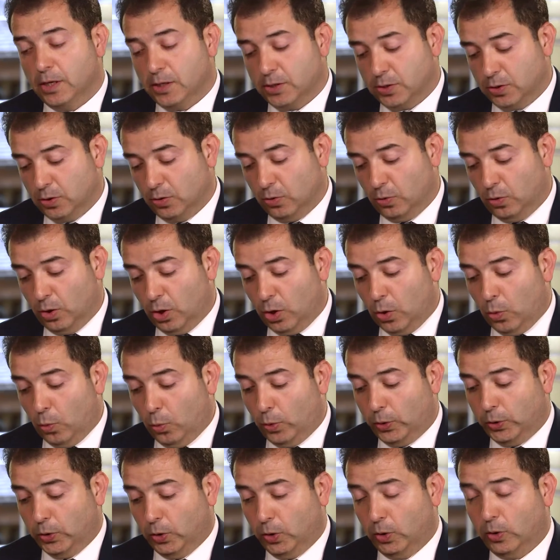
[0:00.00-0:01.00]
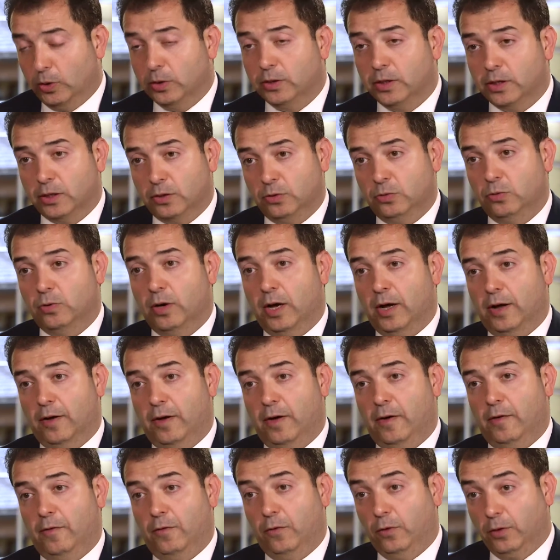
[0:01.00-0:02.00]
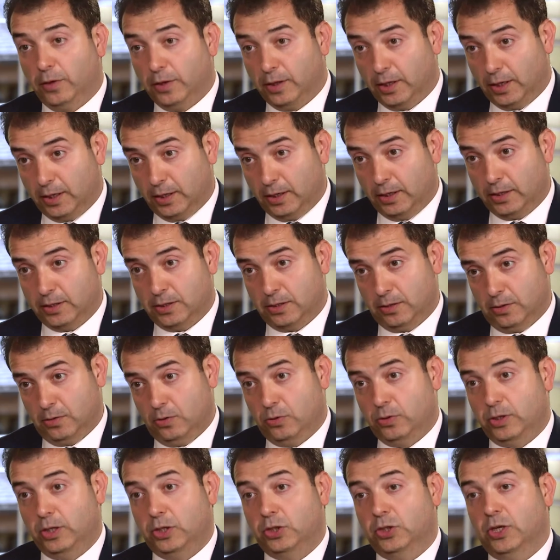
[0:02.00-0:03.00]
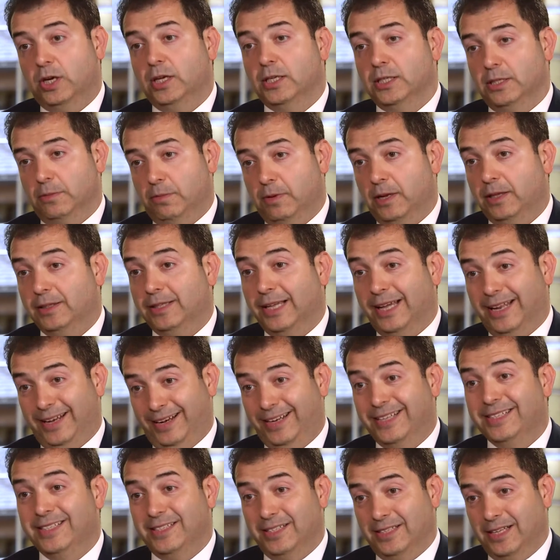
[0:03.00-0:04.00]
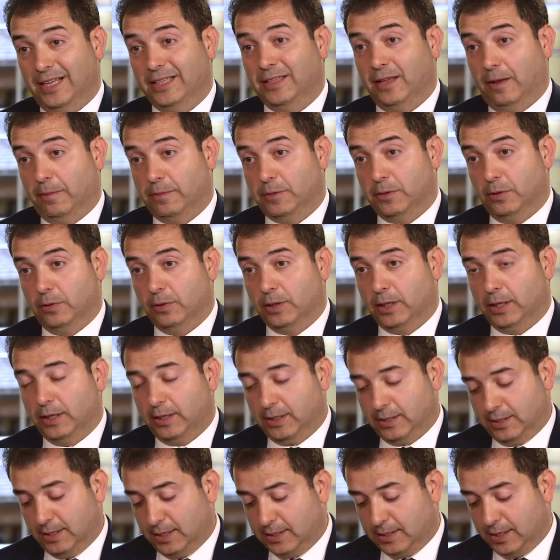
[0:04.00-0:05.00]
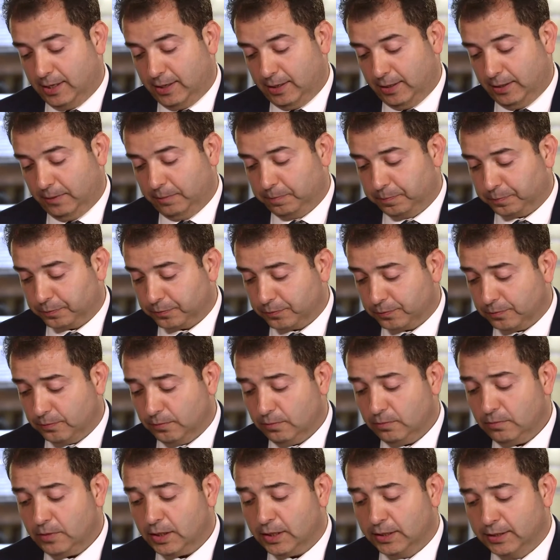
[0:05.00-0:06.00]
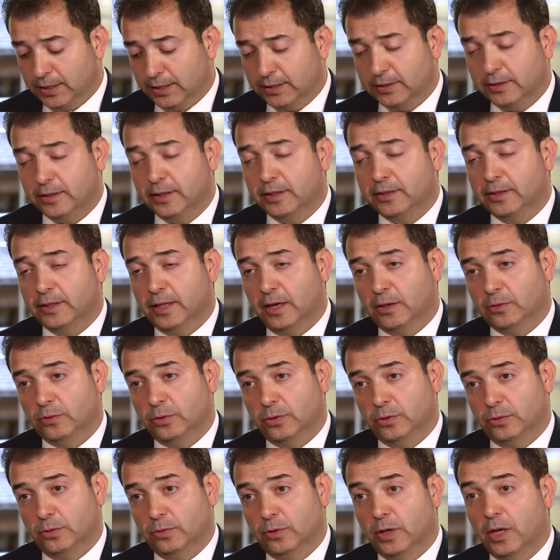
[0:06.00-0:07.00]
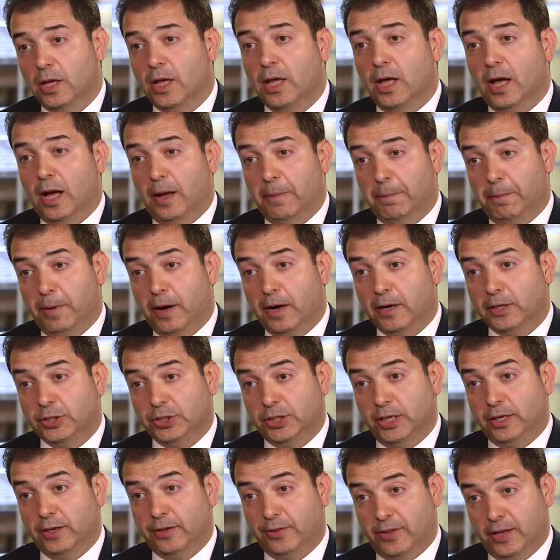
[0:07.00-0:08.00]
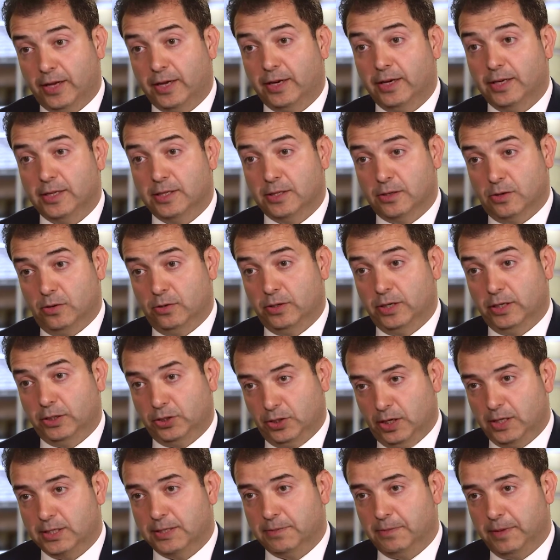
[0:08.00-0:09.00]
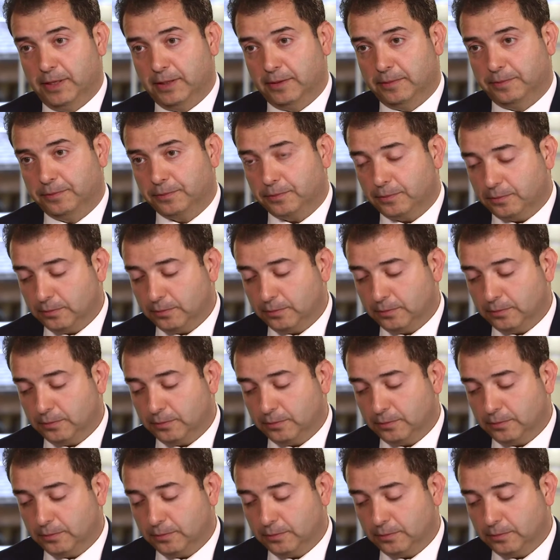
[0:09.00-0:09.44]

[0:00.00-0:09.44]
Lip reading: So we no longer do a full thickness cornea transplant unless that's absolutely necessary. The trend now to do a partial thickness cornea transplant.